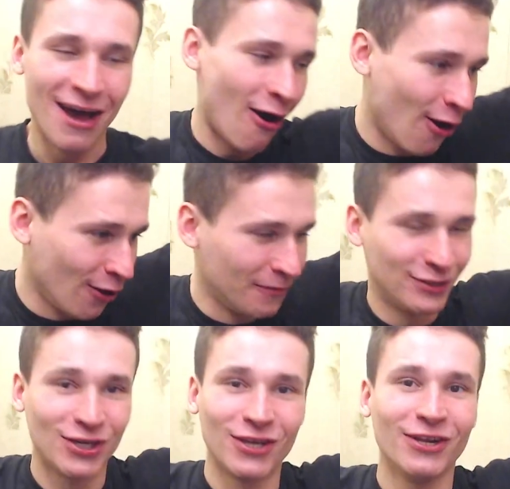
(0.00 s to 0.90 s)
all my
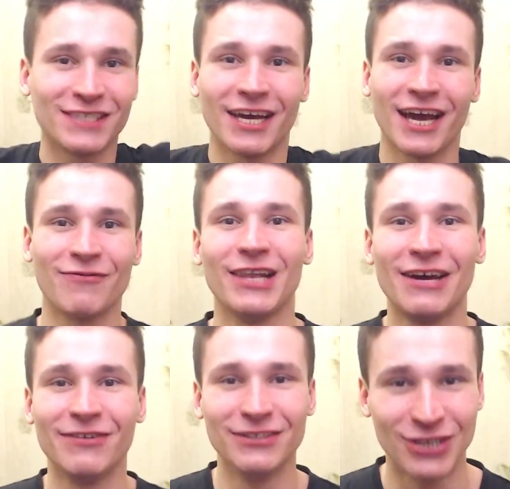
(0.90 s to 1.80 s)
channels, I have
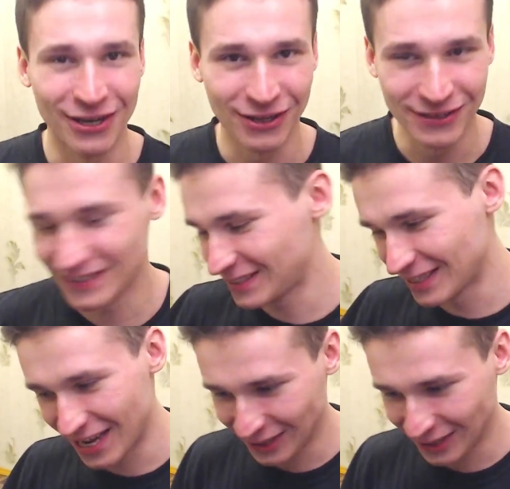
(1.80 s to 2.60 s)
11 channels, uh,